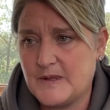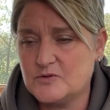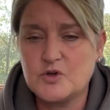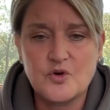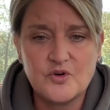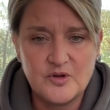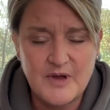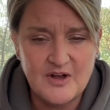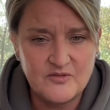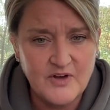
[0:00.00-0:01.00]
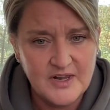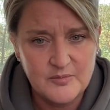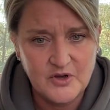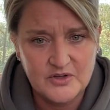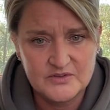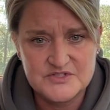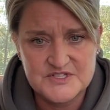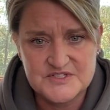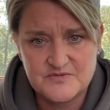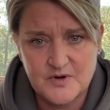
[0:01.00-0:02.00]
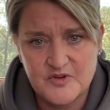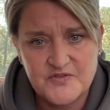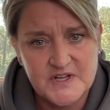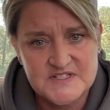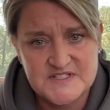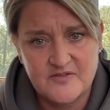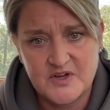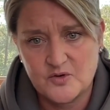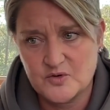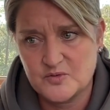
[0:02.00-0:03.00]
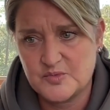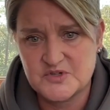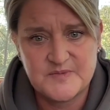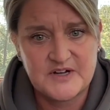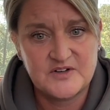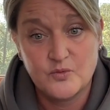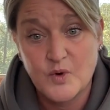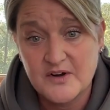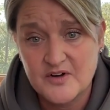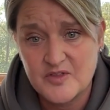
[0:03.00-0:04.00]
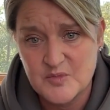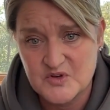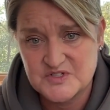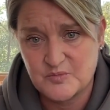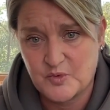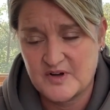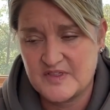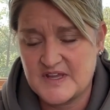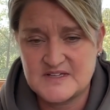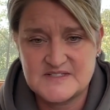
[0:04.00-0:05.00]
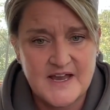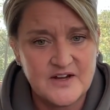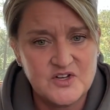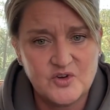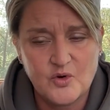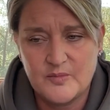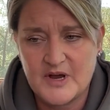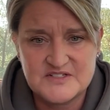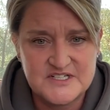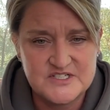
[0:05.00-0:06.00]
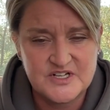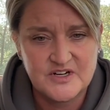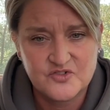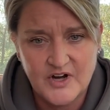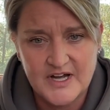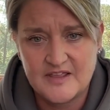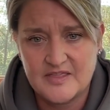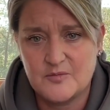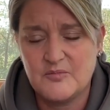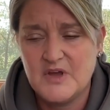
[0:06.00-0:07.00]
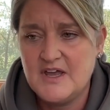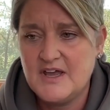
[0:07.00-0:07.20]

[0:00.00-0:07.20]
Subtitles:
learn about volleyball just from a philosophical perspective. What are the most important things? How do you go about teaching and training them?